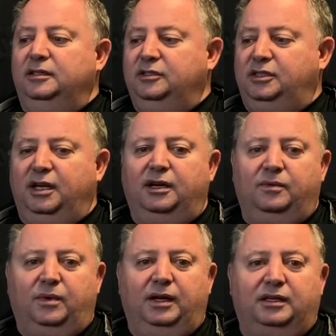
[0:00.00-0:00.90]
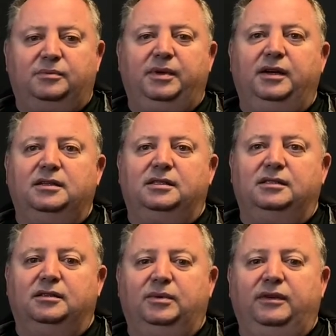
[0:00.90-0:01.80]
share what experiences
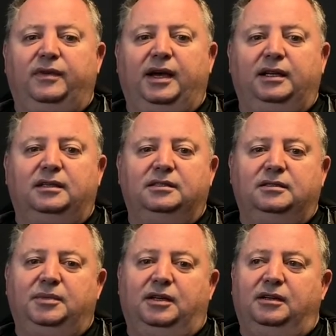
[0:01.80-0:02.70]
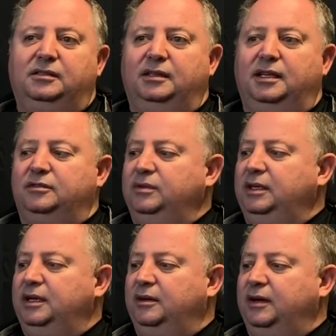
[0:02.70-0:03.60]
that we've had, because honestly, that's really how